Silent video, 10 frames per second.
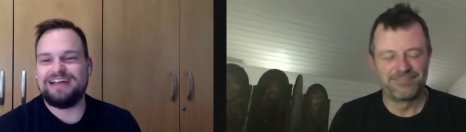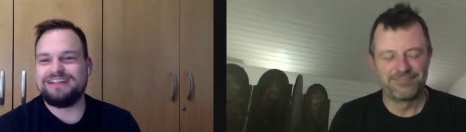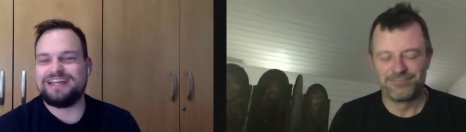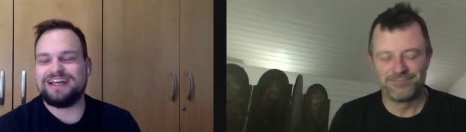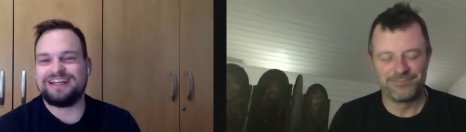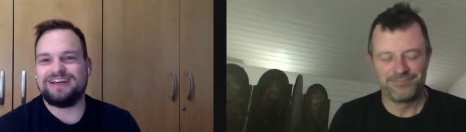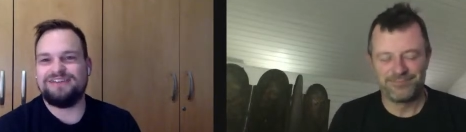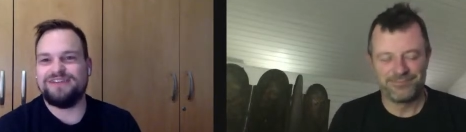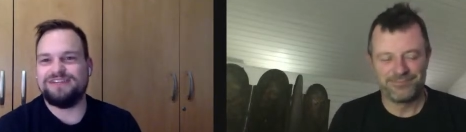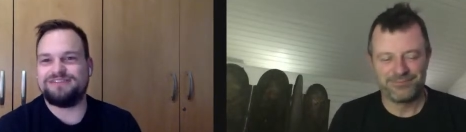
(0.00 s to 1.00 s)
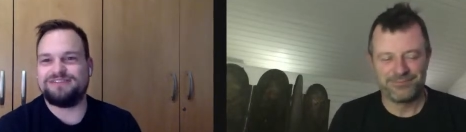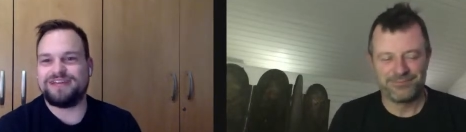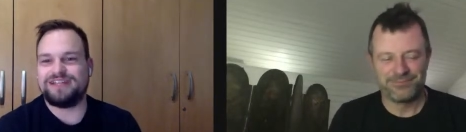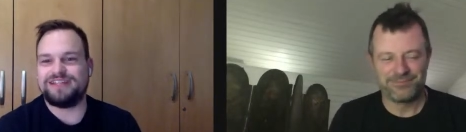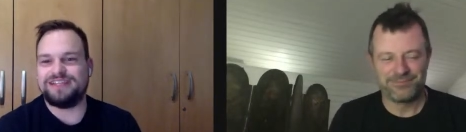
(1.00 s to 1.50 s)
Speaker 1: that that comment from
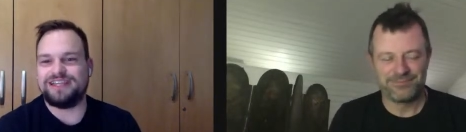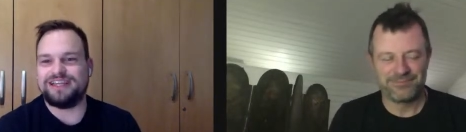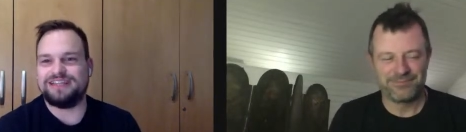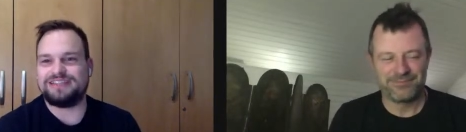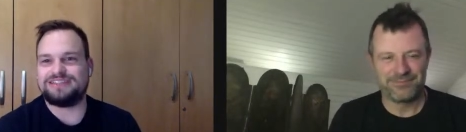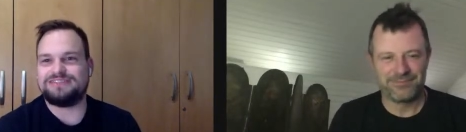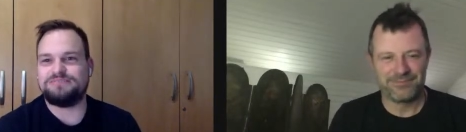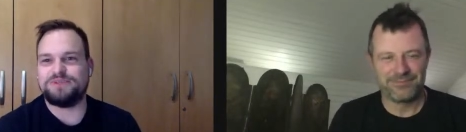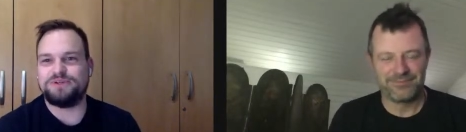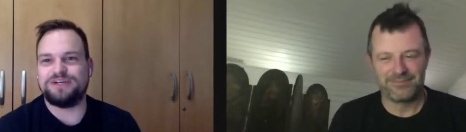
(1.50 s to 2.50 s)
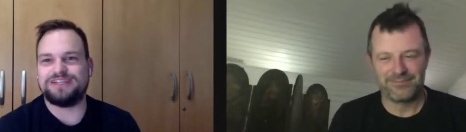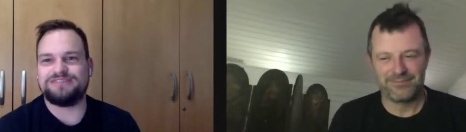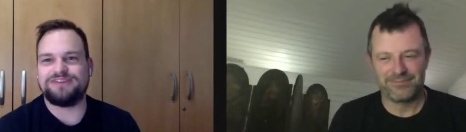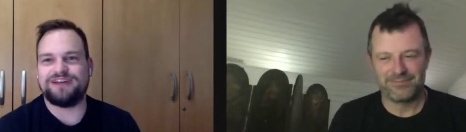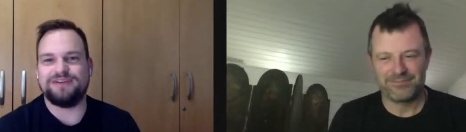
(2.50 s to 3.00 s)
Andy Yates. Paul
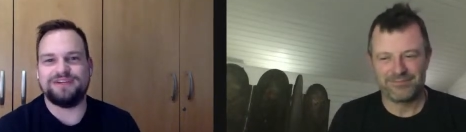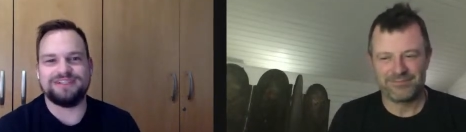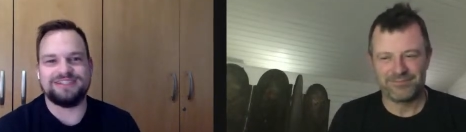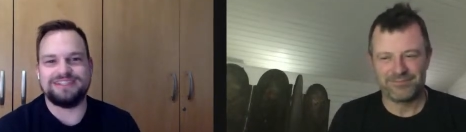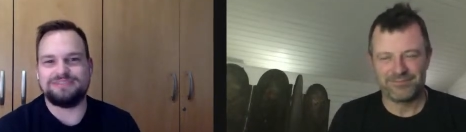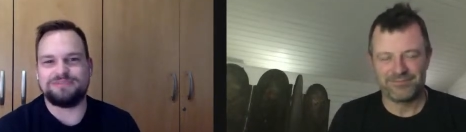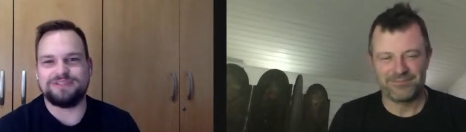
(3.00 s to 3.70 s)
has fireworks in his